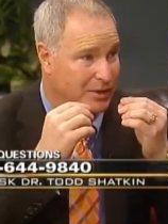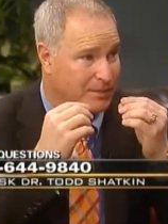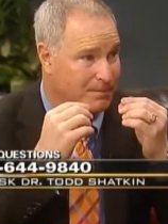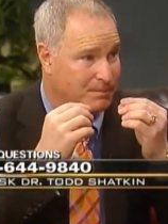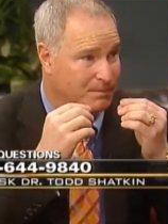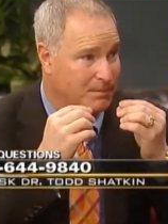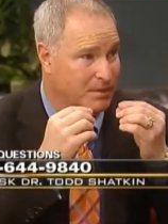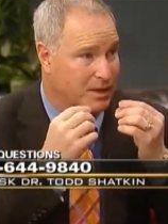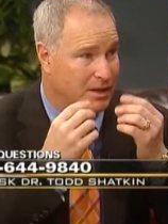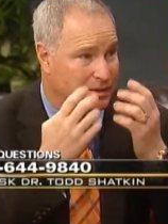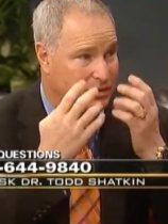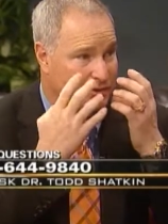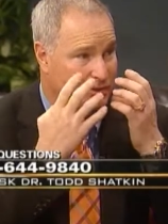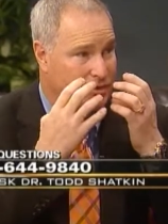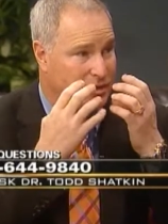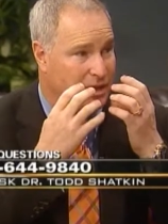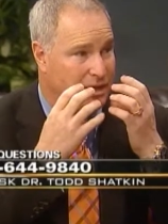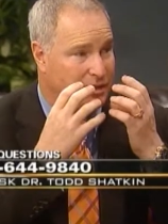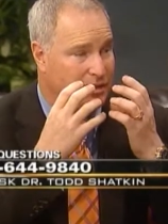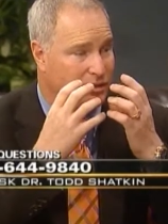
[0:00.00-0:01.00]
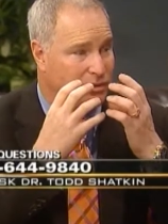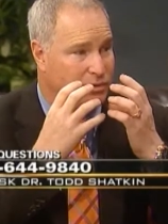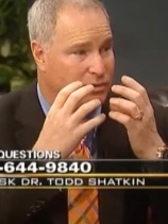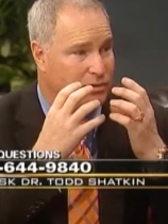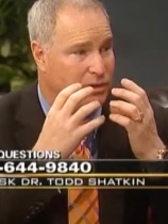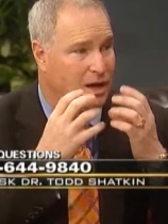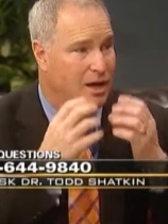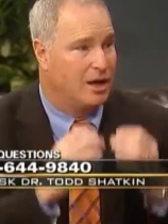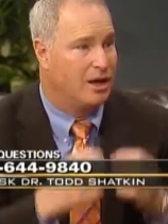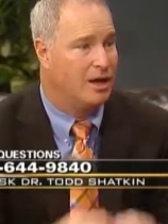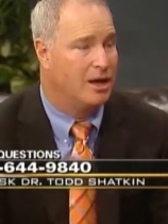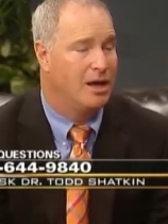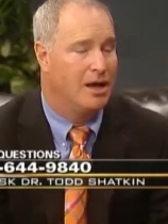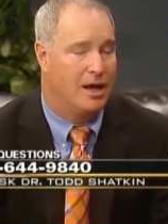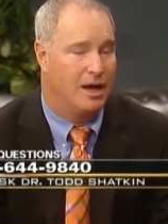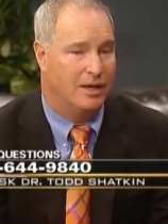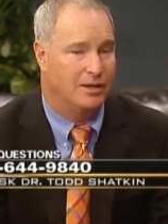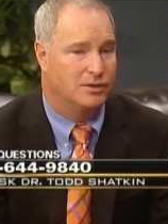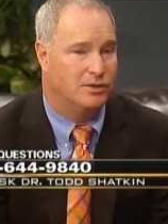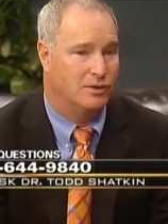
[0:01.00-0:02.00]
Sure. Because their teeth are too long.
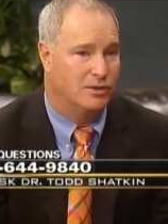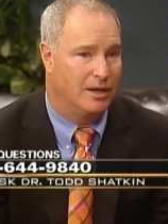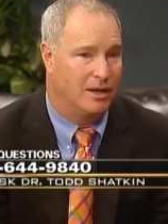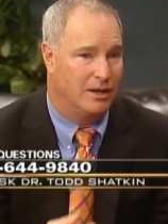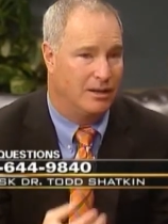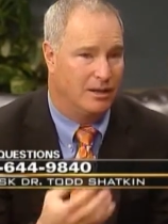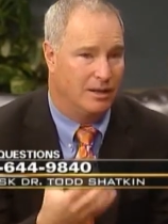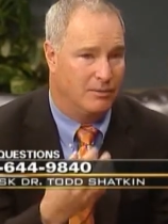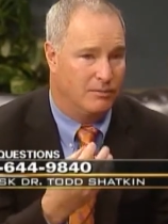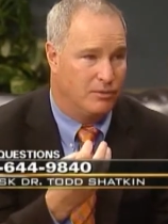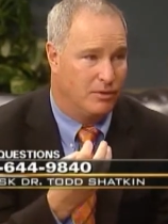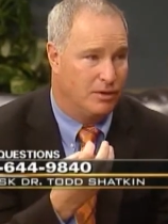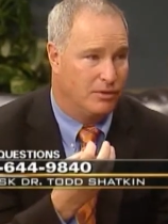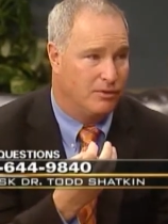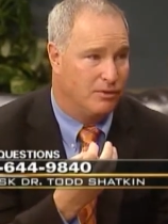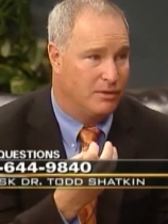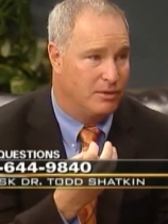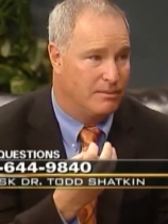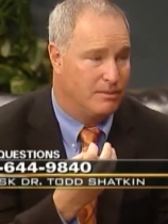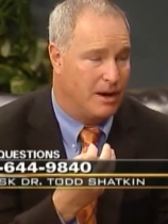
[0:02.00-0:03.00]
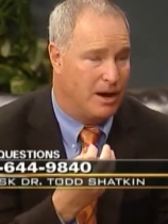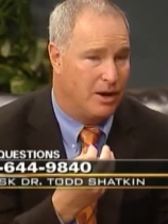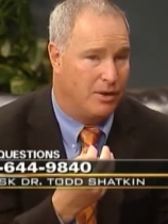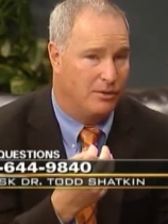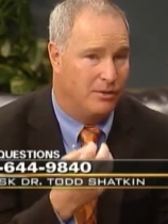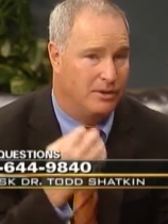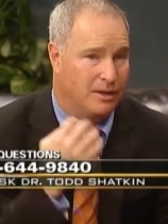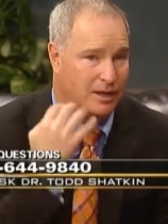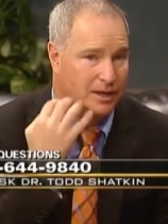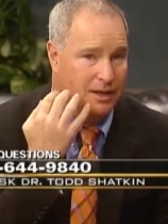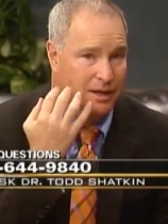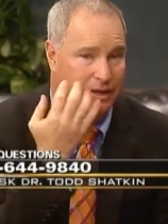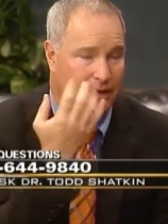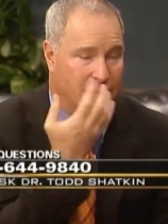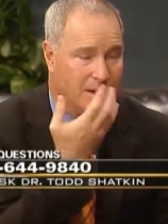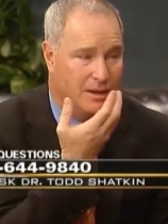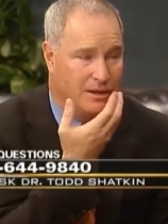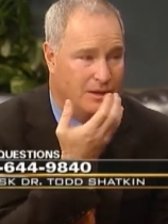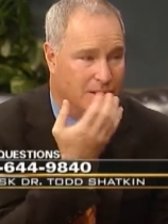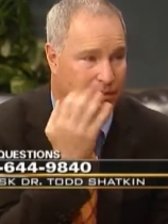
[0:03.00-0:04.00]
And so they, they breathe through their mouth, they
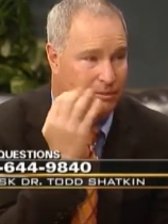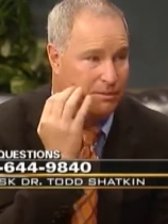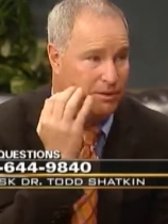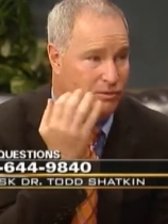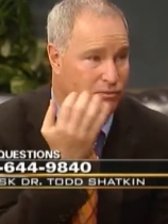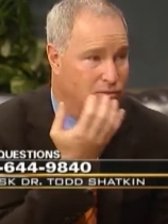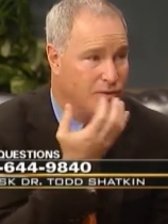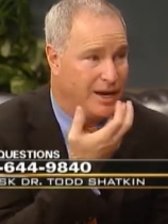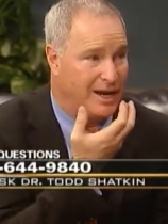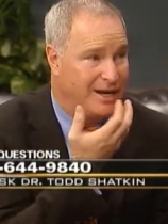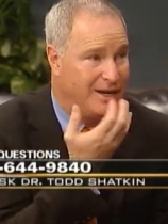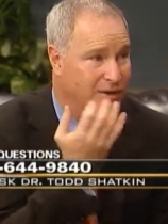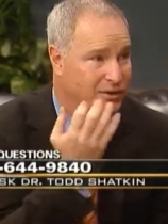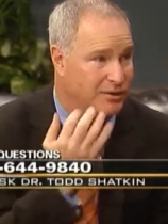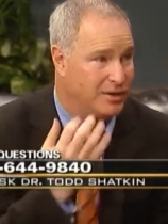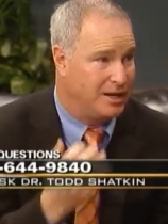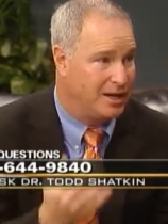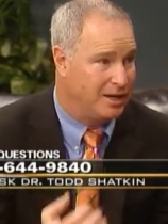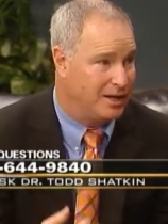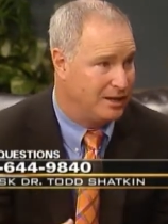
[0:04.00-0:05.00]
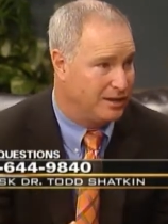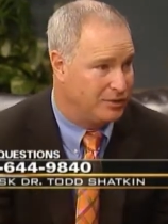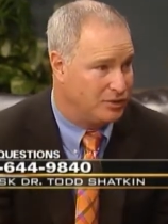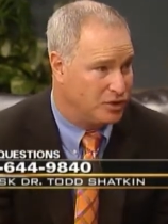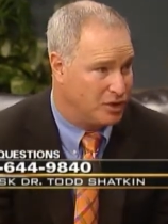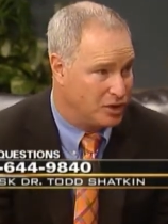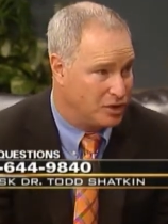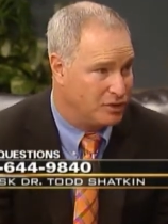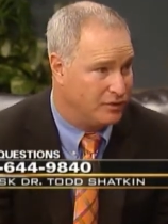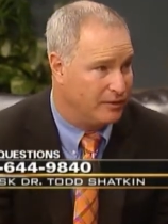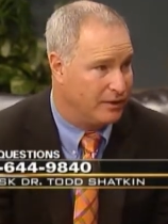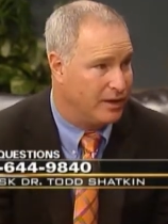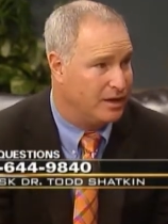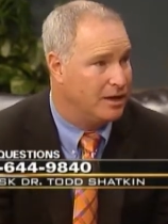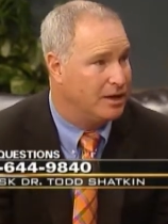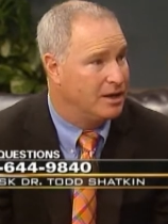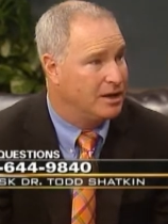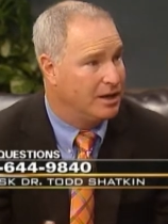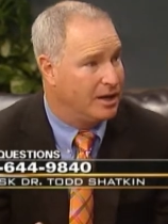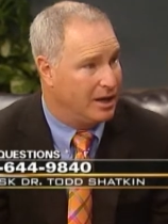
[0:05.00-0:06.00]
get a little bit of red, irritated
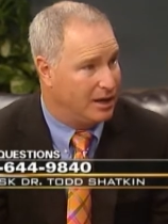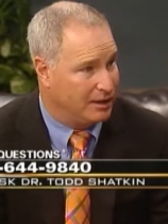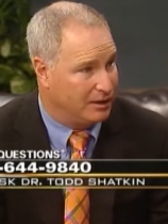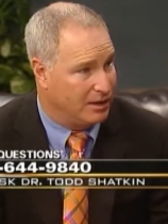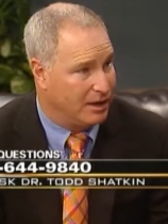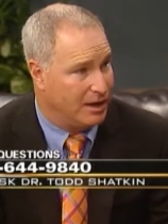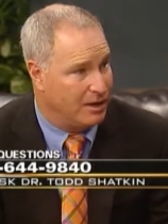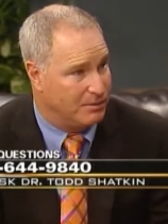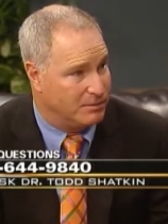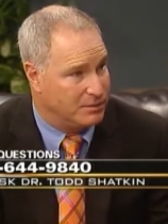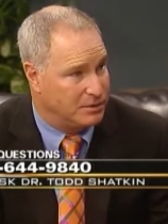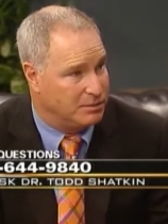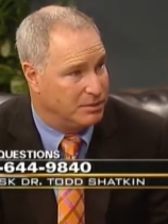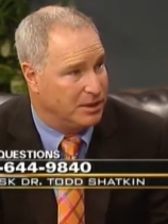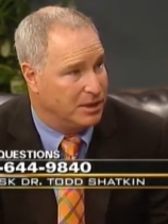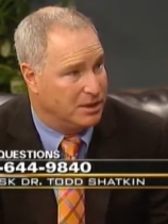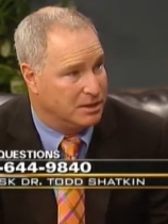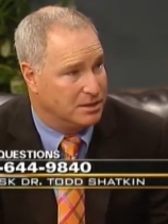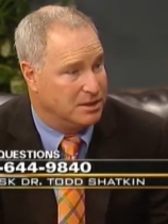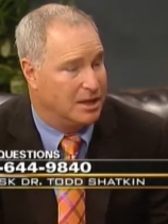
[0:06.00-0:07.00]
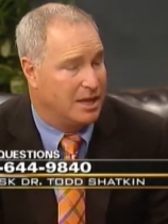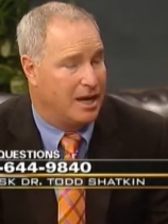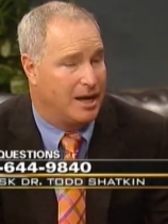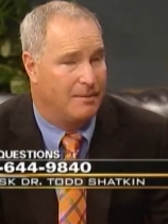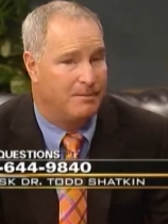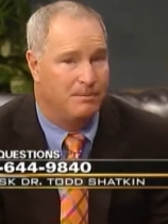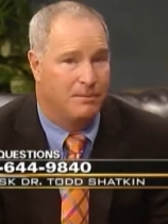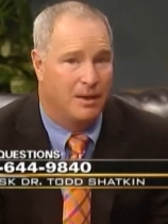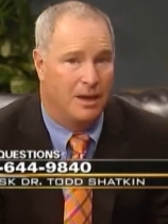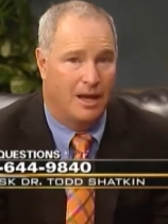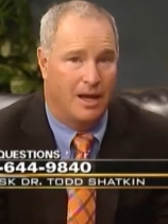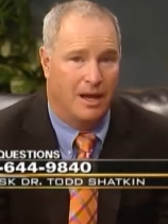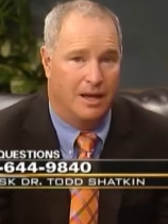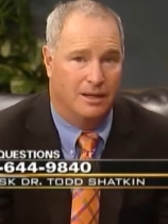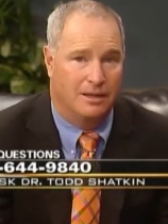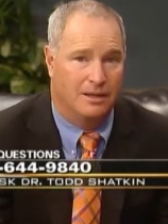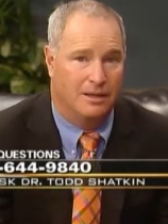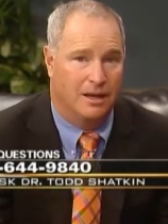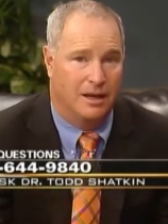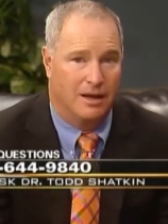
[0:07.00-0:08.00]
gingiva and gums because of that.
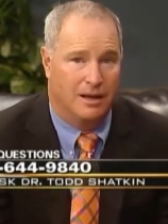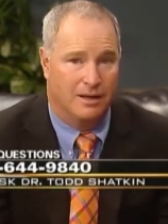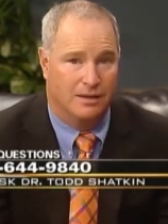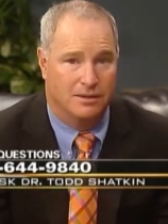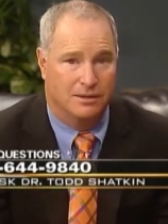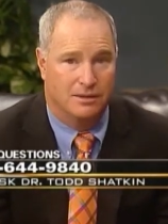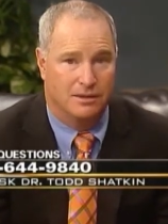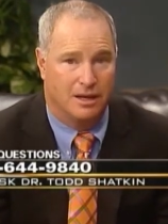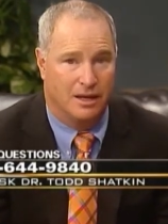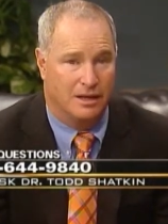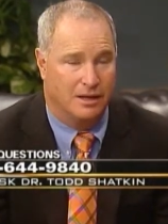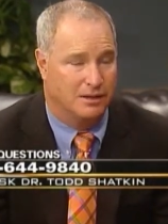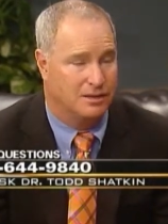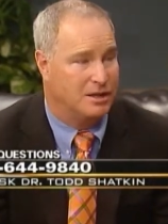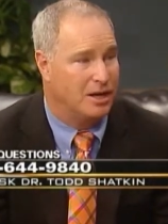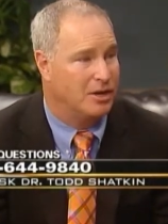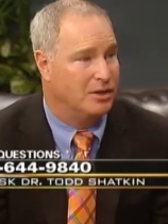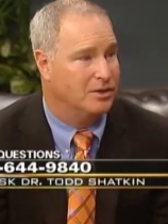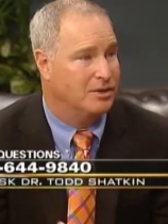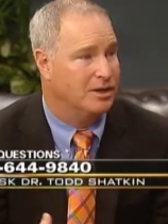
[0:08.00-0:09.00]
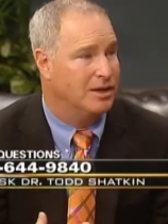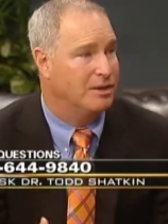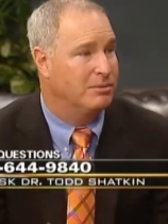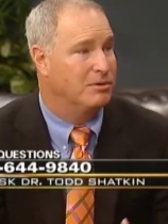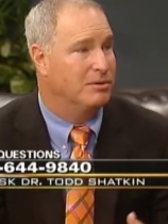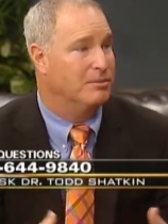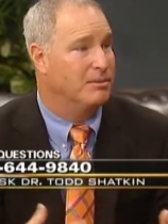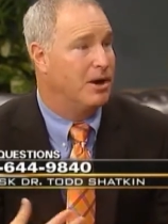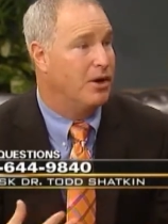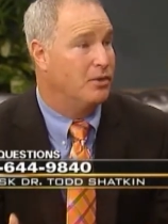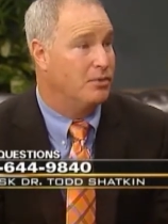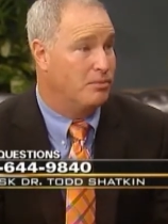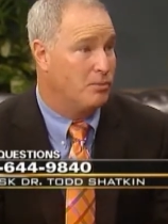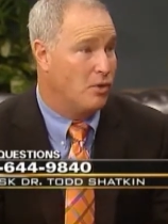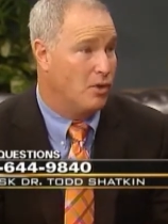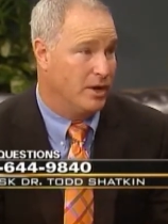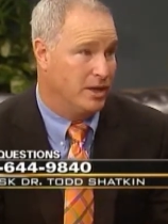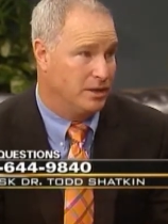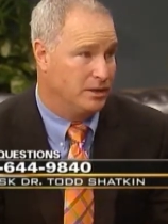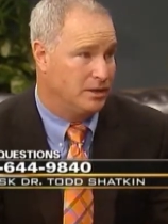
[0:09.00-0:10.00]
And, uh, and it's hard to keep their mouth
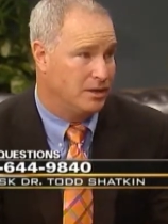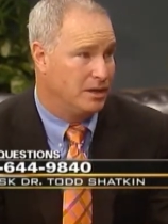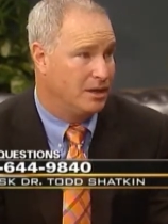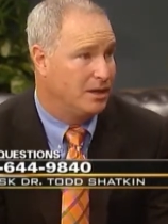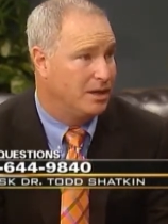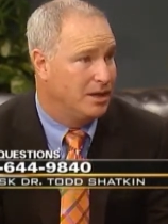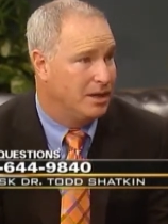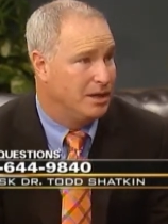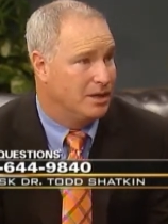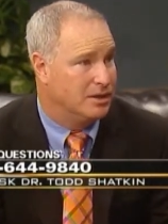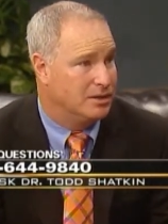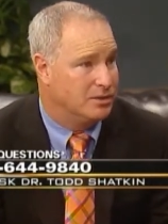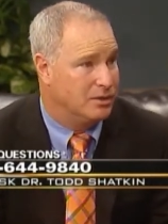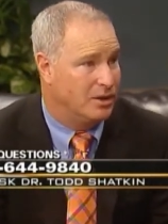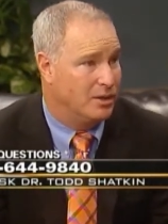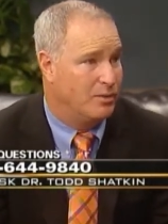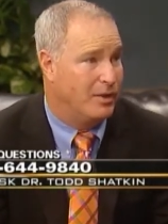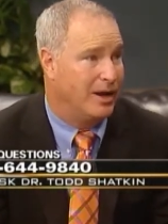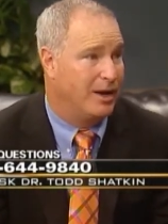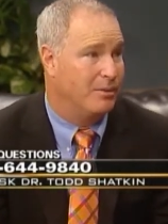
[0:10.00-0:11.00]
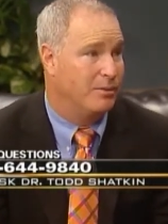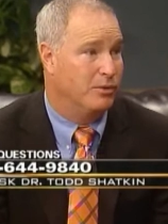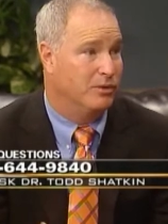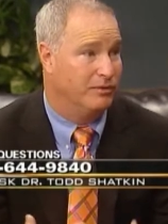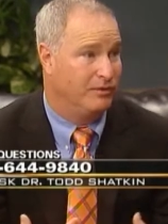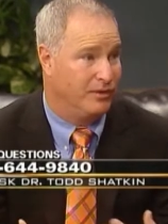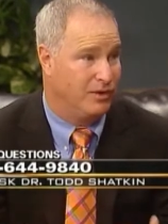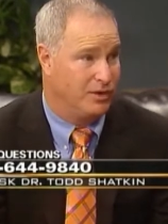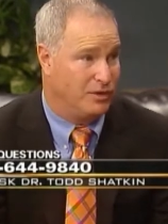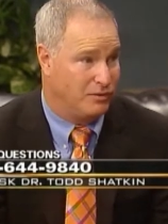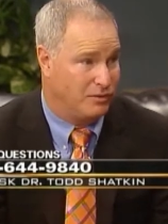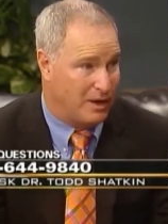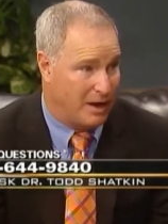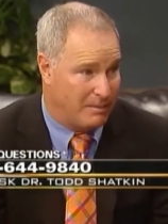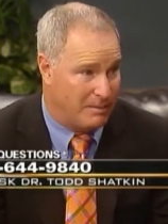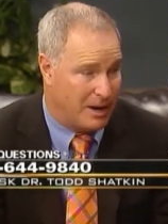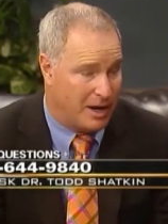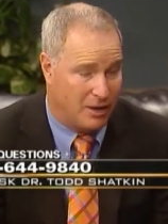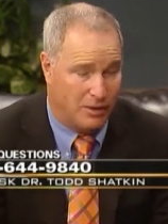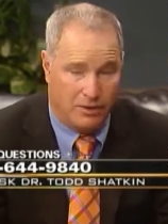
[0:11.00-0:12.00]
moist. Wow. So they wake up with a very
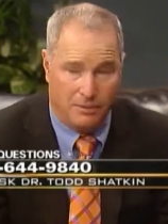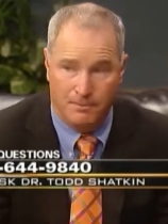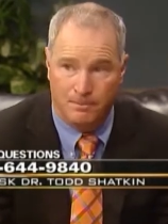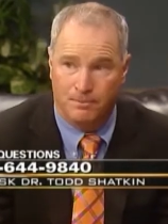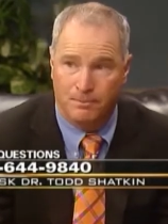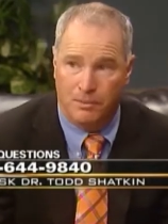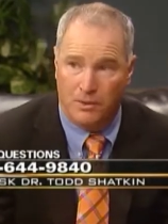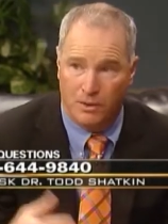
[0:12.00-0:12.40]
dry mouth.